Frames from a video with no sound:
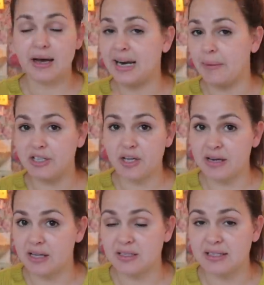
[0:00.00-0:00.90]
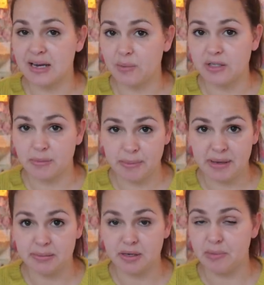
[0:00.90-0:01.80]
And now I totally understand why so many
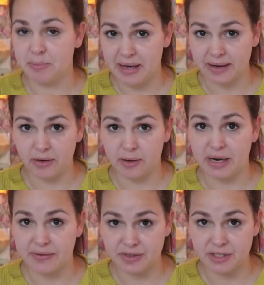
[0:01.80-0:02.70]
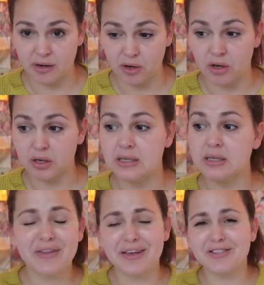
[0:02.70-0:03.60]
people have been banging on about it for so long.
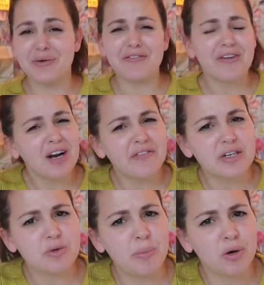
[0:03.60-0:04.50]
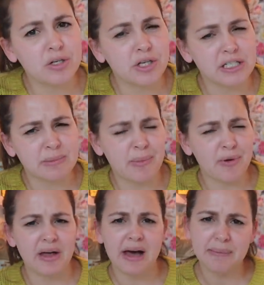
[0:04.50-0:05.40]
So I've kind of had to apologize to my
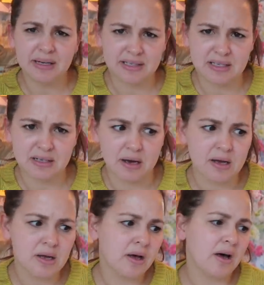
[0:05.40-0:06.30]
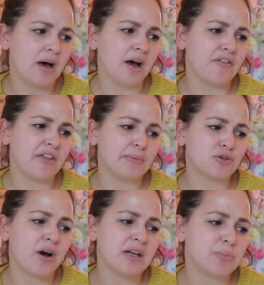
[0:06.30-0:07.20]
brother and my sister for them
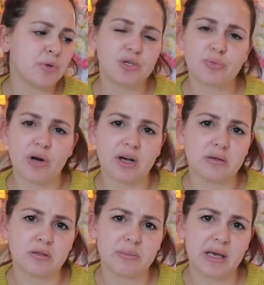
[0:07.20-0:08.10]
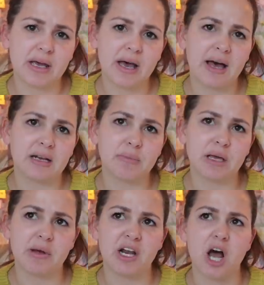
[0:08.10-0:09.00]
trying to push products onto me and
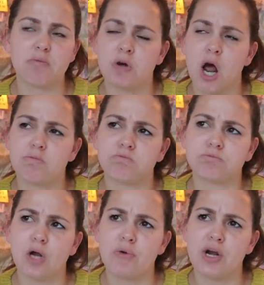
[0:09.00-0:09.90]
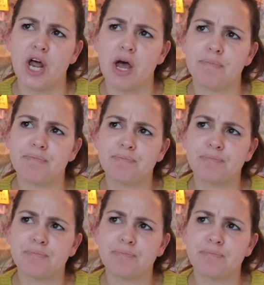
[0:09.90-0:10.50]
me being like, nope, don't need that.